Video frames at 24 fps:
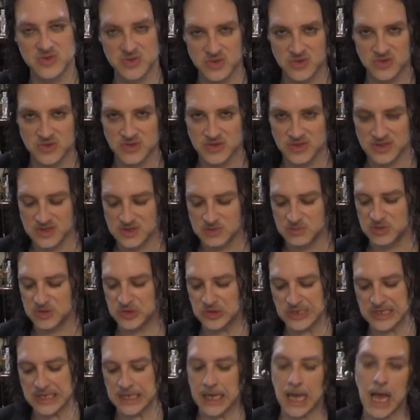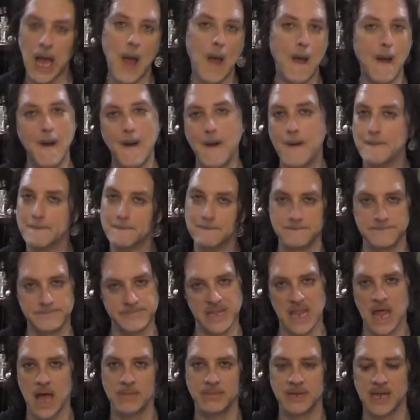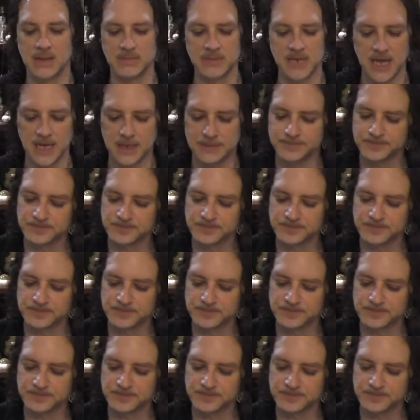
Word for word: truth is beauty, blah, blah, blah.